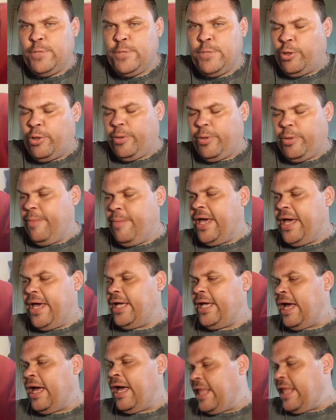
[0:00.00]
Oh, don't worry,
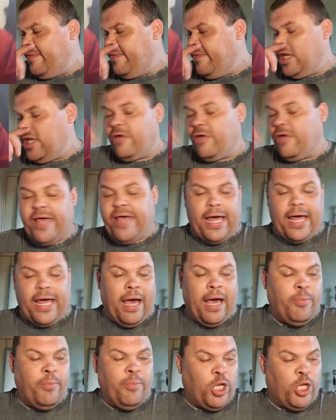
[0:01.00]
mate. And they love it,
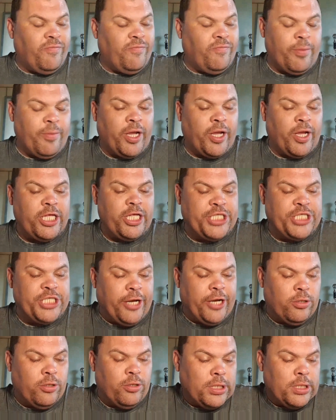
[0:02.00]
and we love them on the
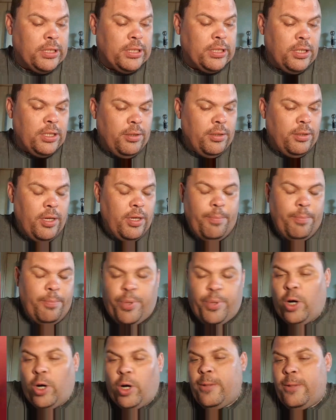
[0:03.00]
channel.
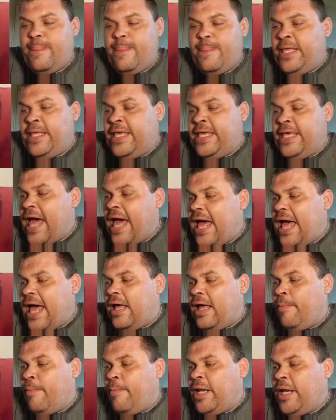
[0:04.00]
But yeah,
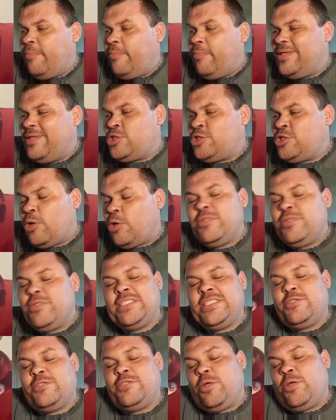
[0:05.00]
I mean, some
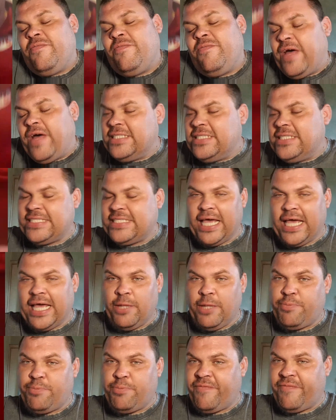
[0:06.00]
fans say
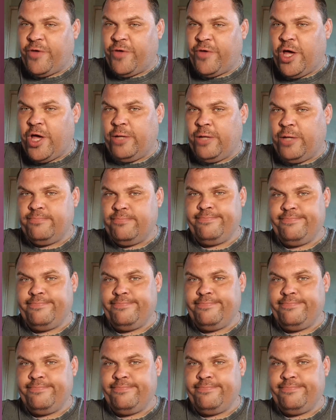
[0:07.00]
they prefer